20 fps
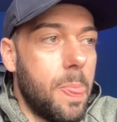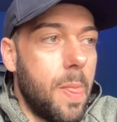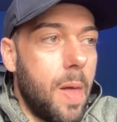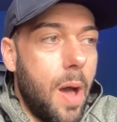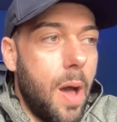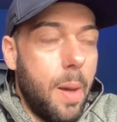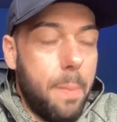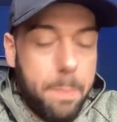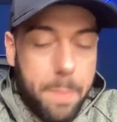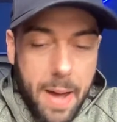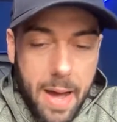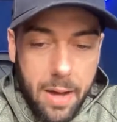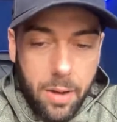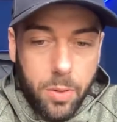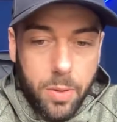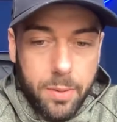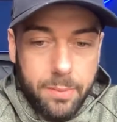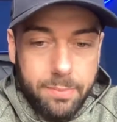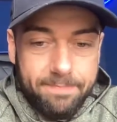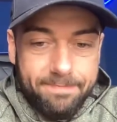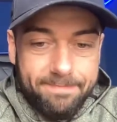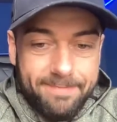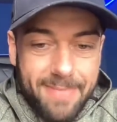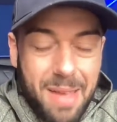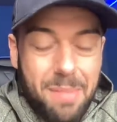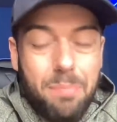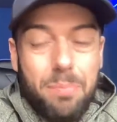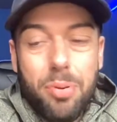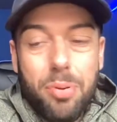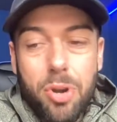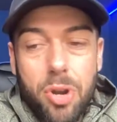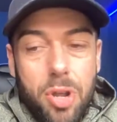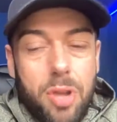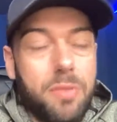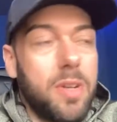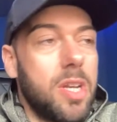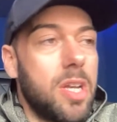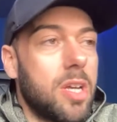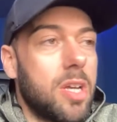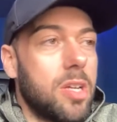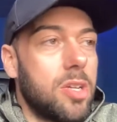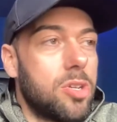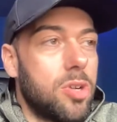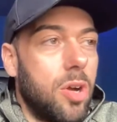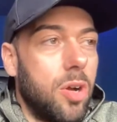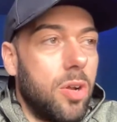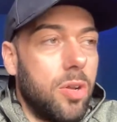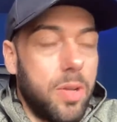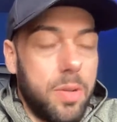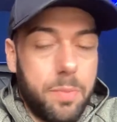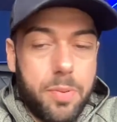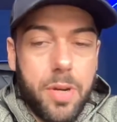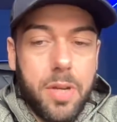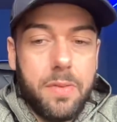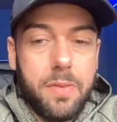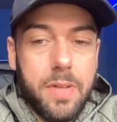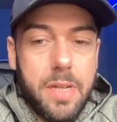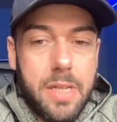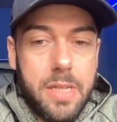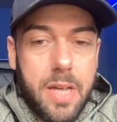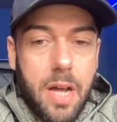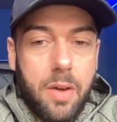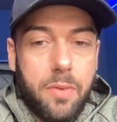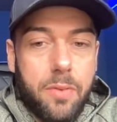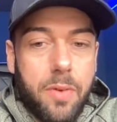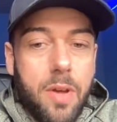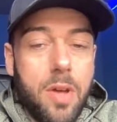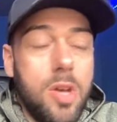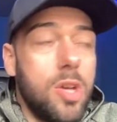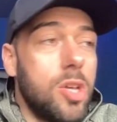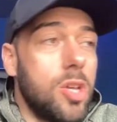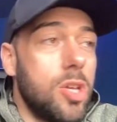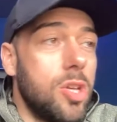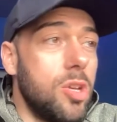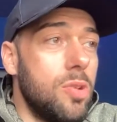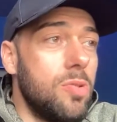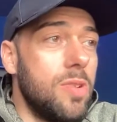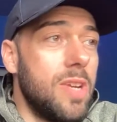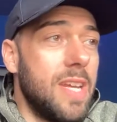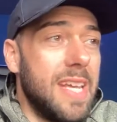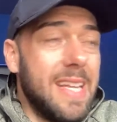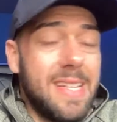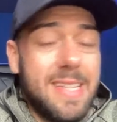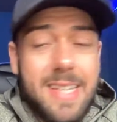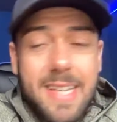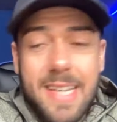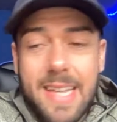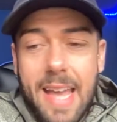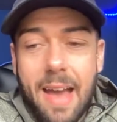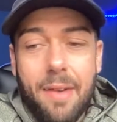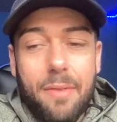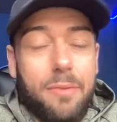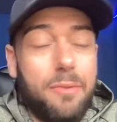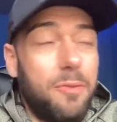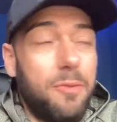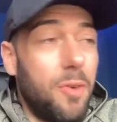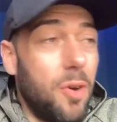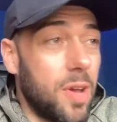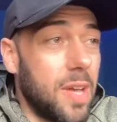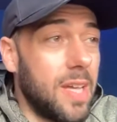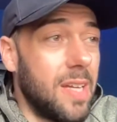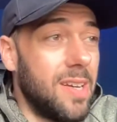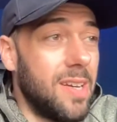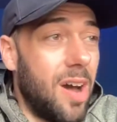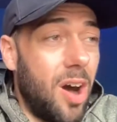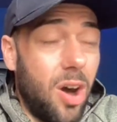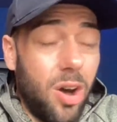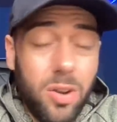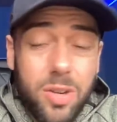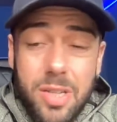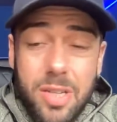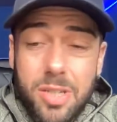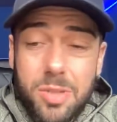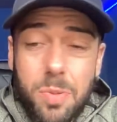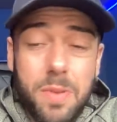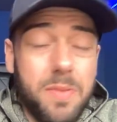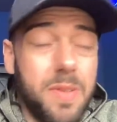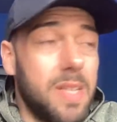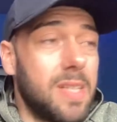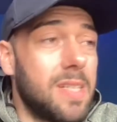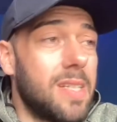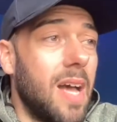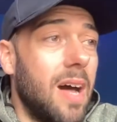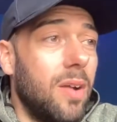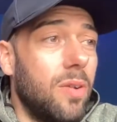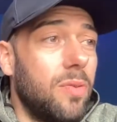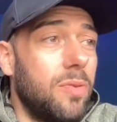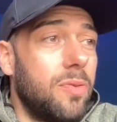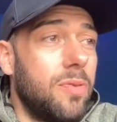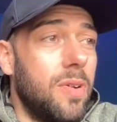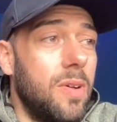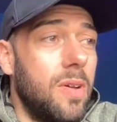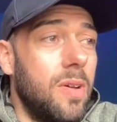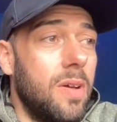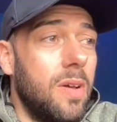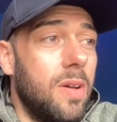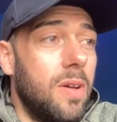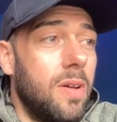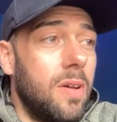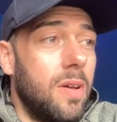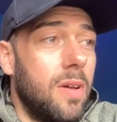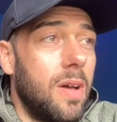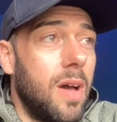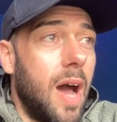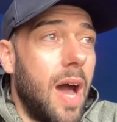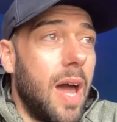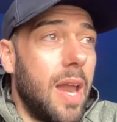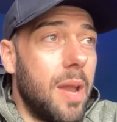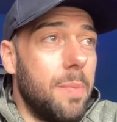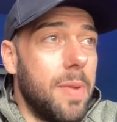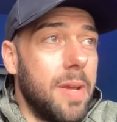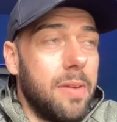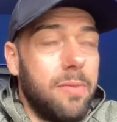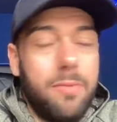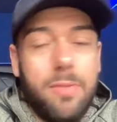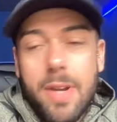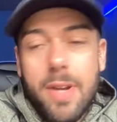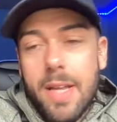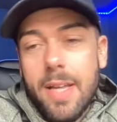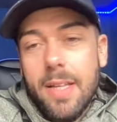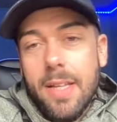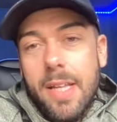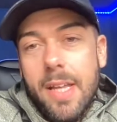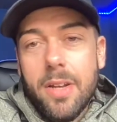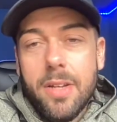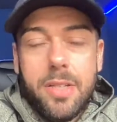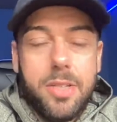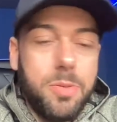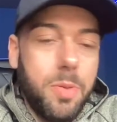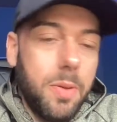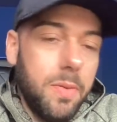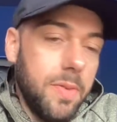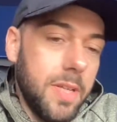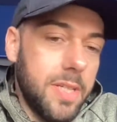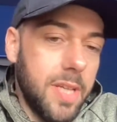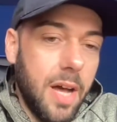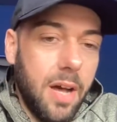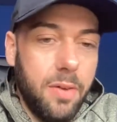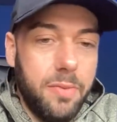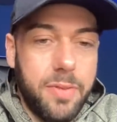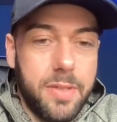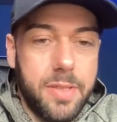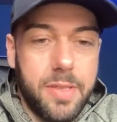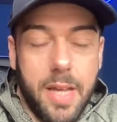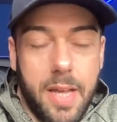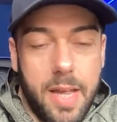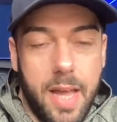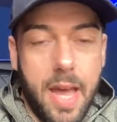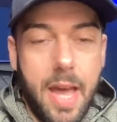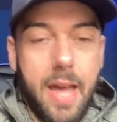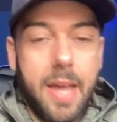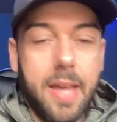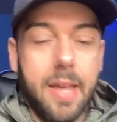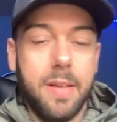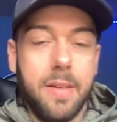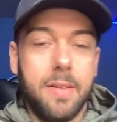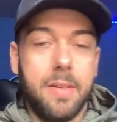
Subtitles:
about improving your control and improving yourself. You need to get fucking honest with yourself. And I mean really honest with yourself and say, hey,